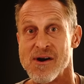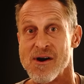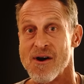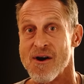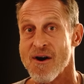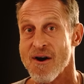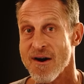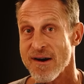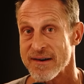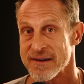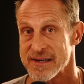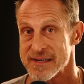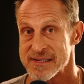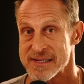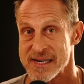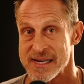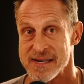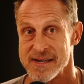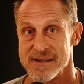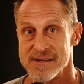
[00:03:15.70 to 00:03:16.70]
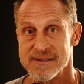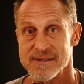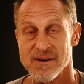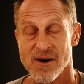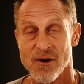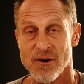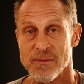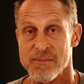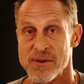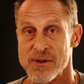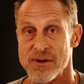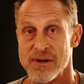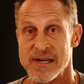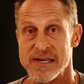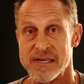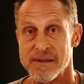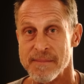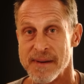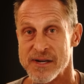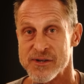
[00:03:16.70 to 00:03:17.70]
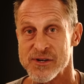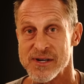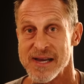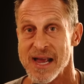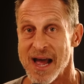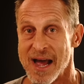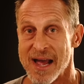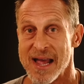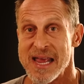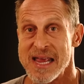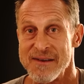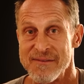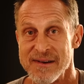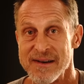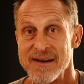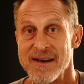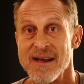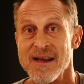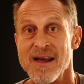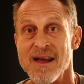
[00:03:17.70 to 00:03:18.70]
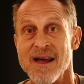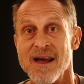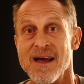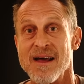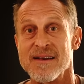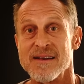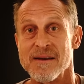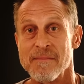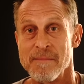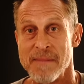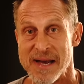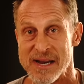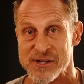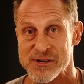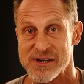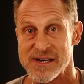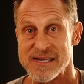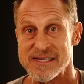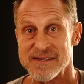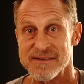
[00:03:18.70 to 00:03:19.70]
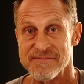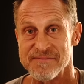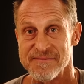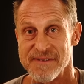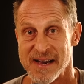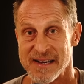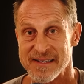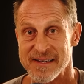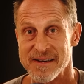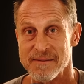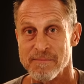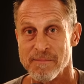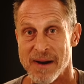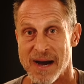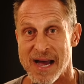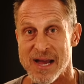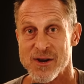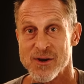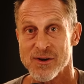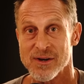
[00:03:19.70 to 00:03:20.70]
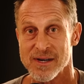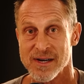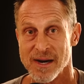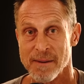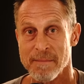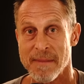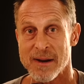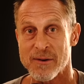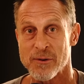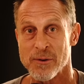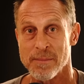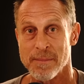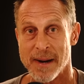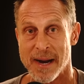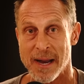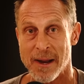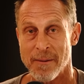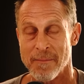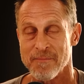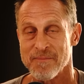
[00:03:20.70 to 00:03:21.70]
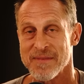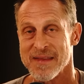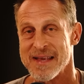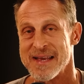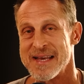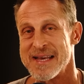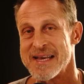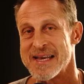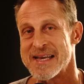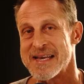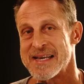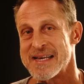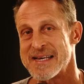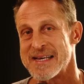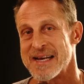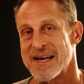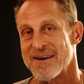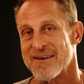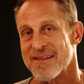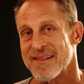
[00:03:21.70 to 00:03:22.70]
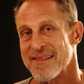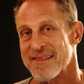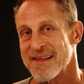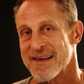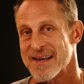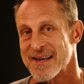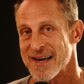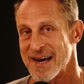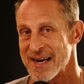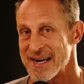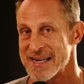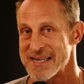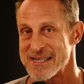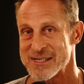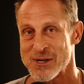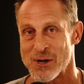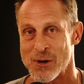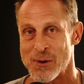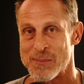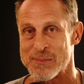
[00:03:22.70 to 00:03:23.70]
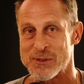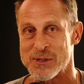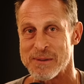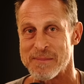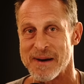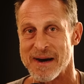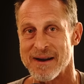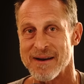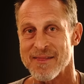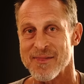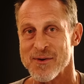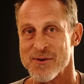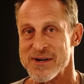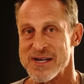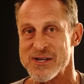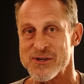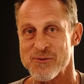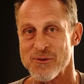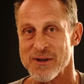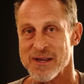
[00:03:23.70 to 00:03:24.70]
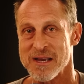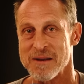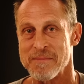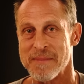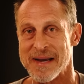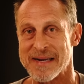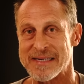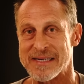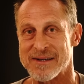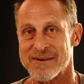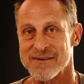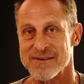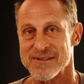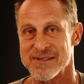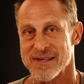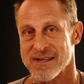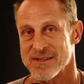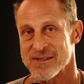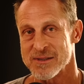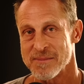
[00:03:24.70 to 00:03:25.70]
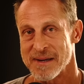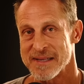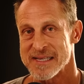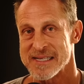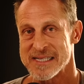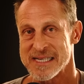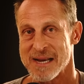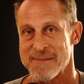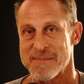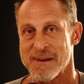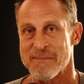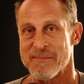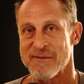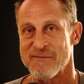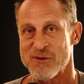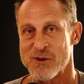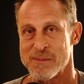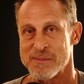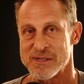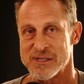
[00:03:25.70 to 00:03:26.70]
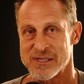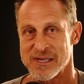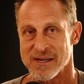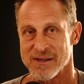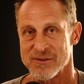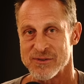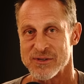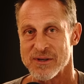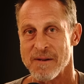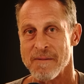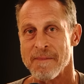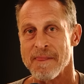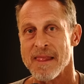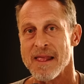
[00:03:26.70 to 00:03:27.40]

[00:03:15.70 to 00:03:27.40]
heart disease, autoimmunity, dementia. Yeah, even dementia is affected by your gut microbiome. You know, the gut is home to about 30 trillion bacterial cells, about the same number of human cells,